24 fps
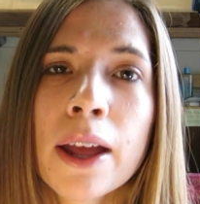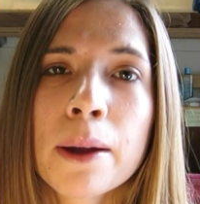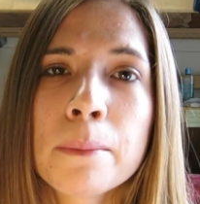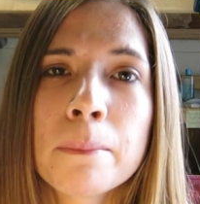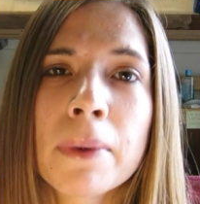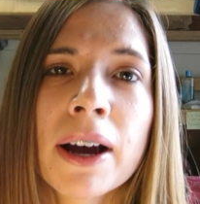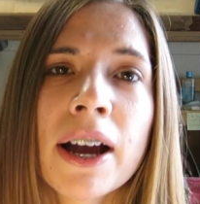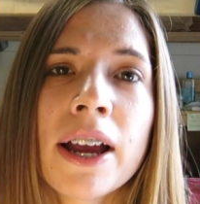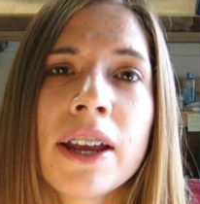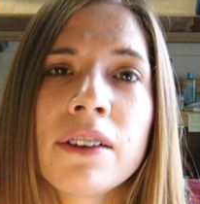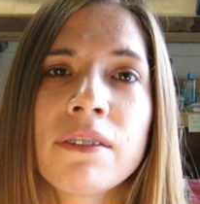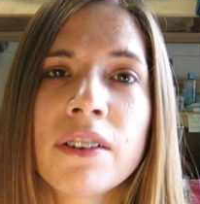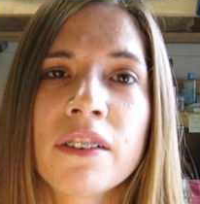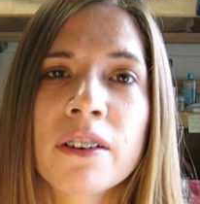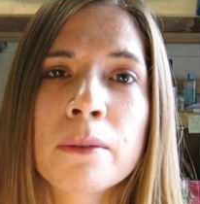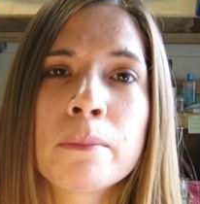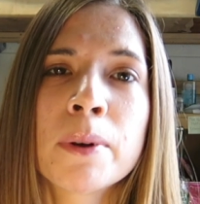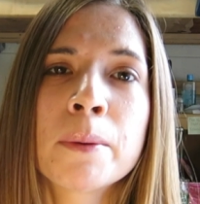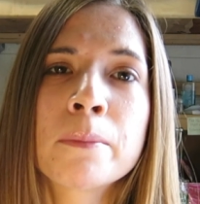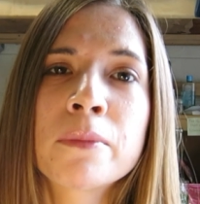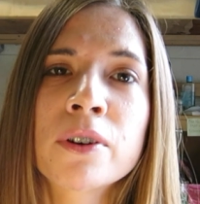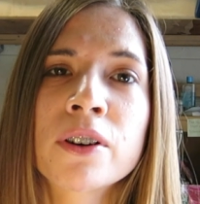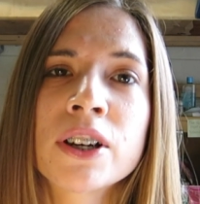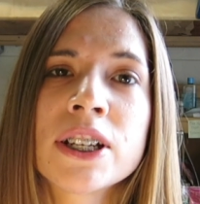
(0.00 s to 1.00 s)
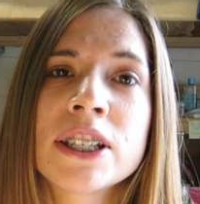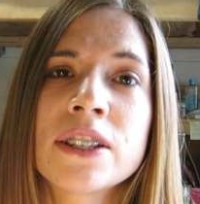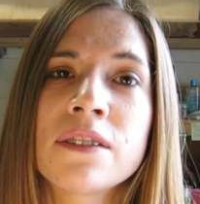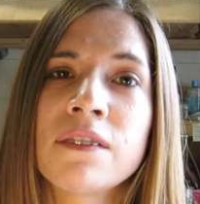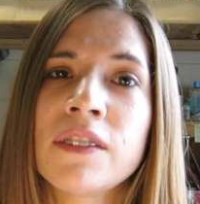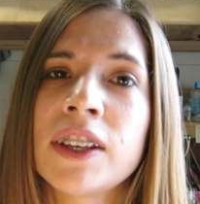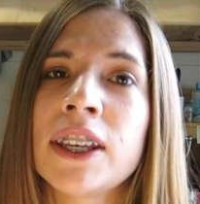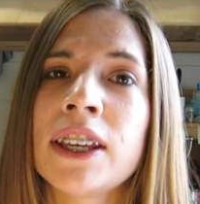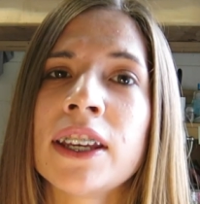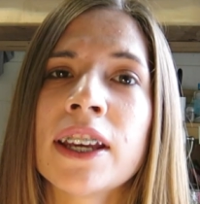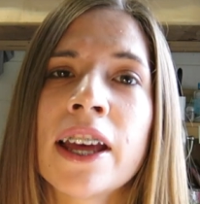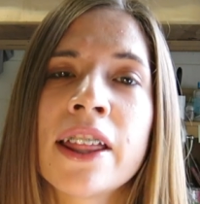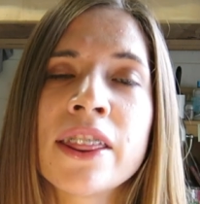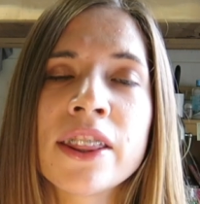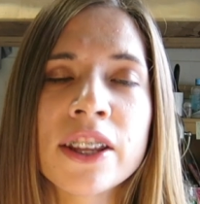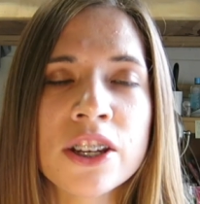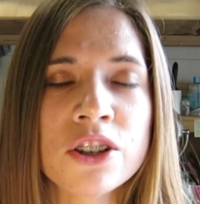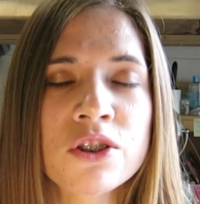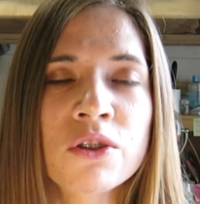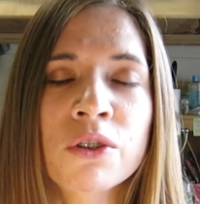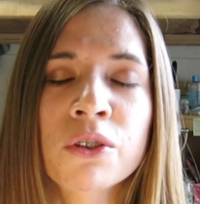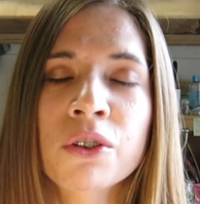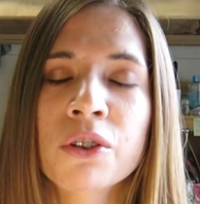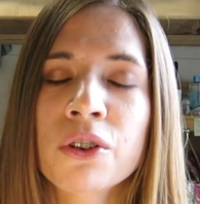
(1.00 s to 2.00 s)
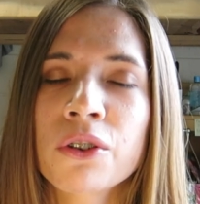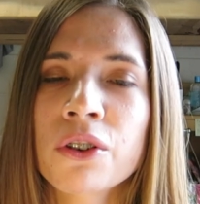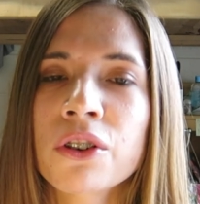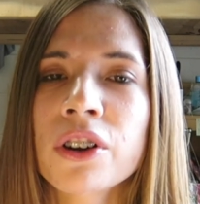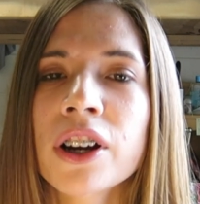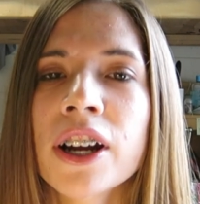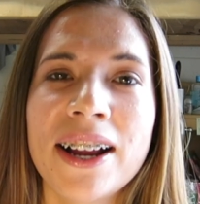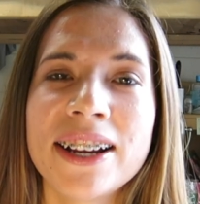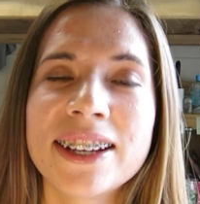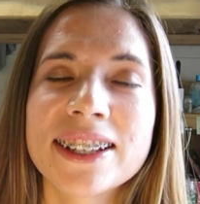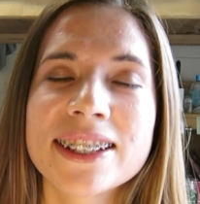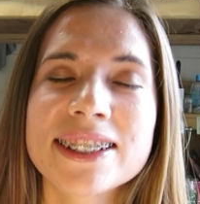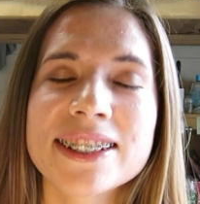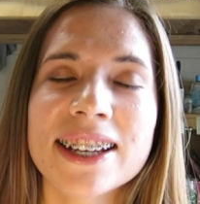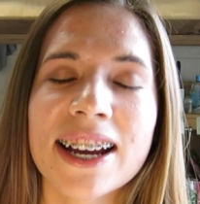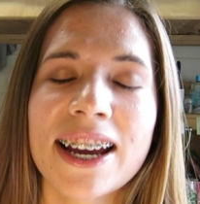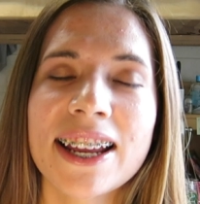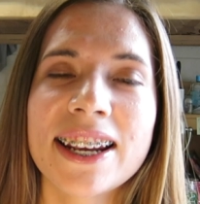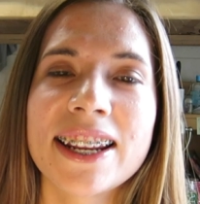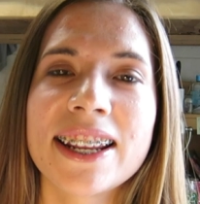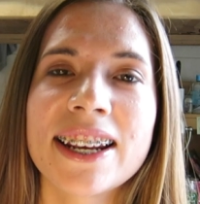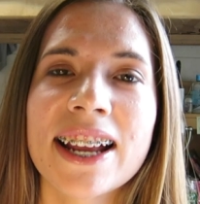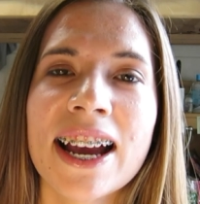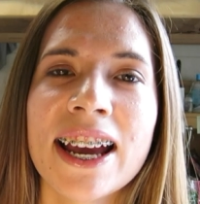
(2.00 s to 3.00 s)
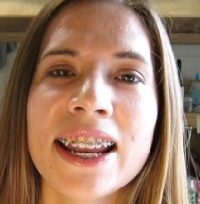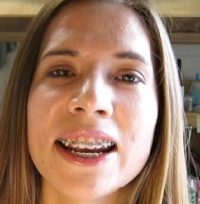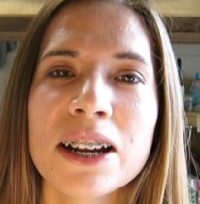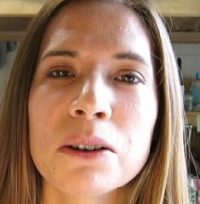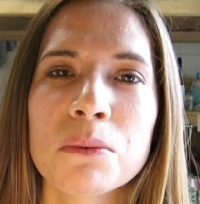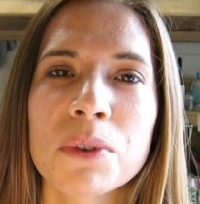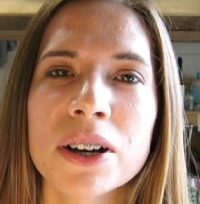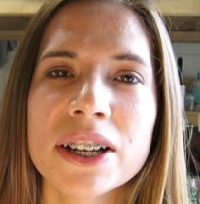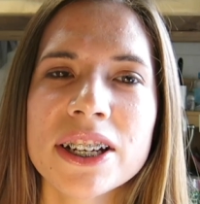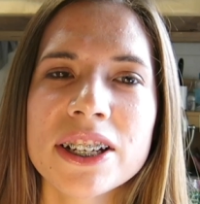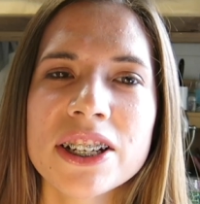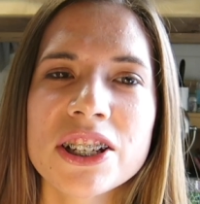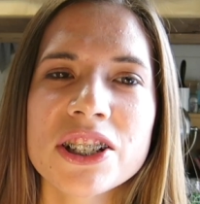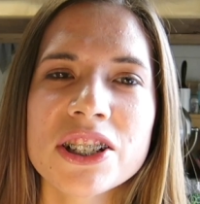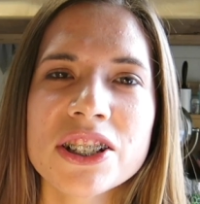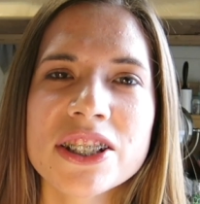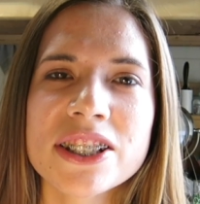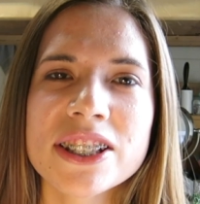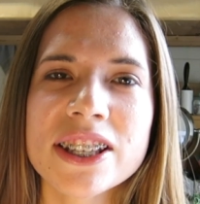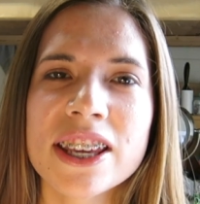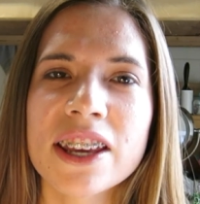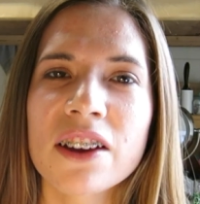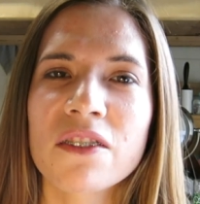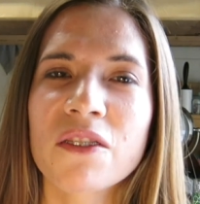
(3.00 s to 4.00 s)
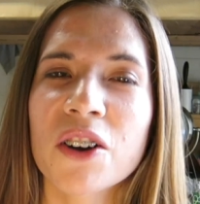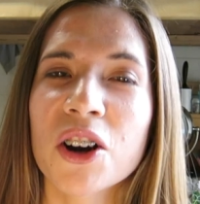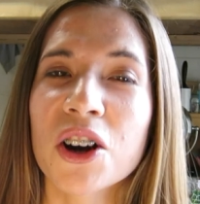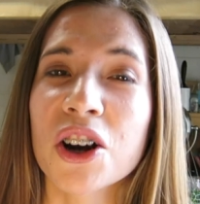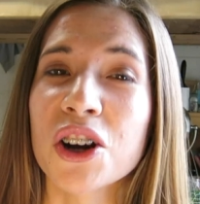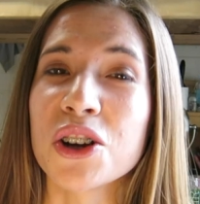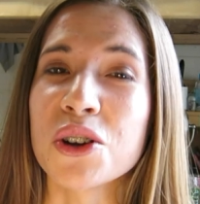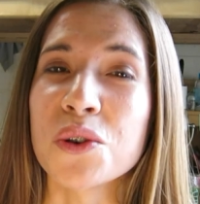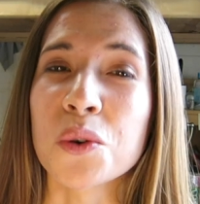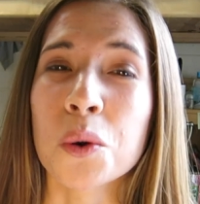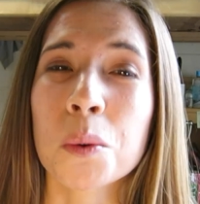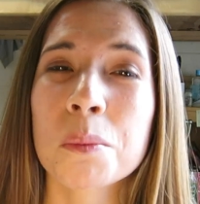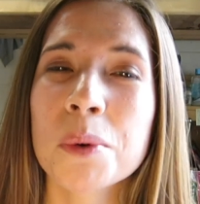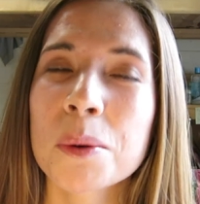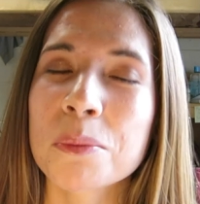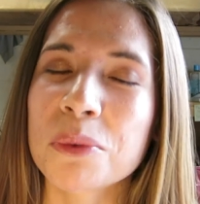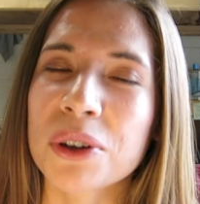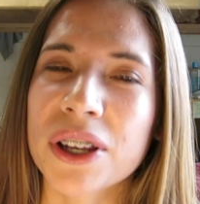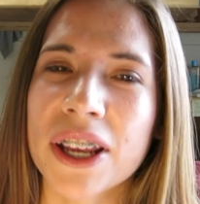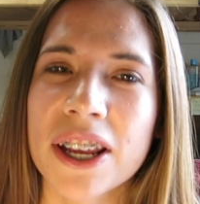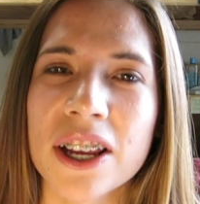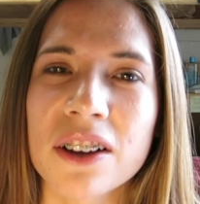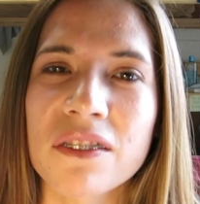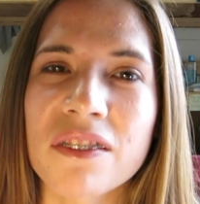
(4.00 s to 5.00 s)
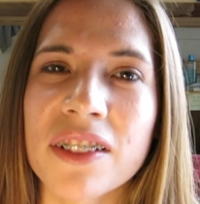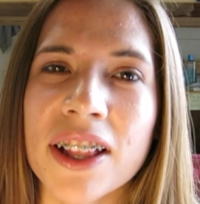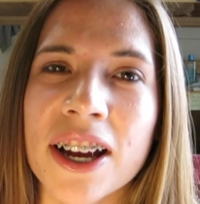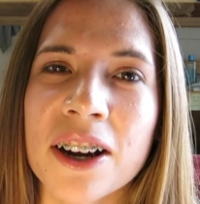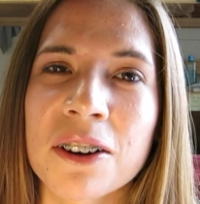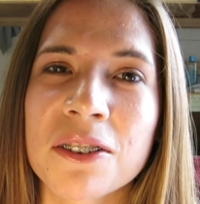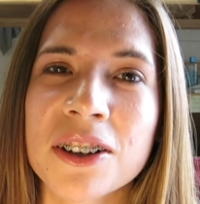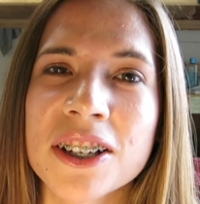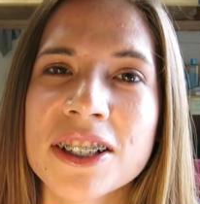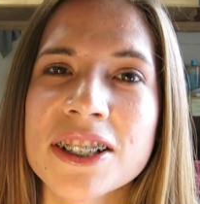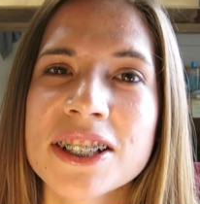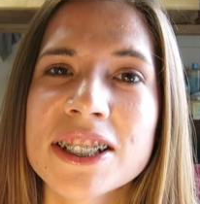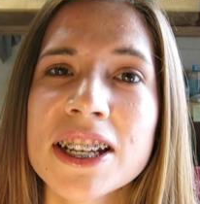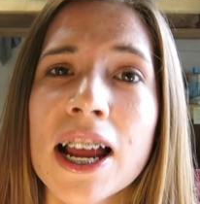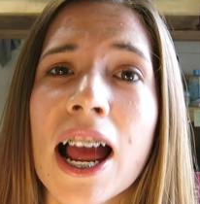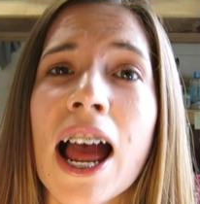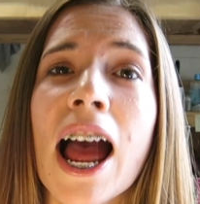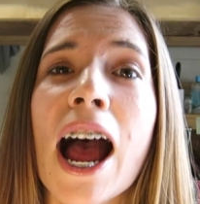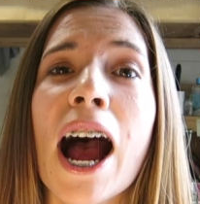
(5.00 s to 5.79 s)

My favorite member is V, and then Jungkook. I decided I didn't want to just give her a normal bouquet of flowers.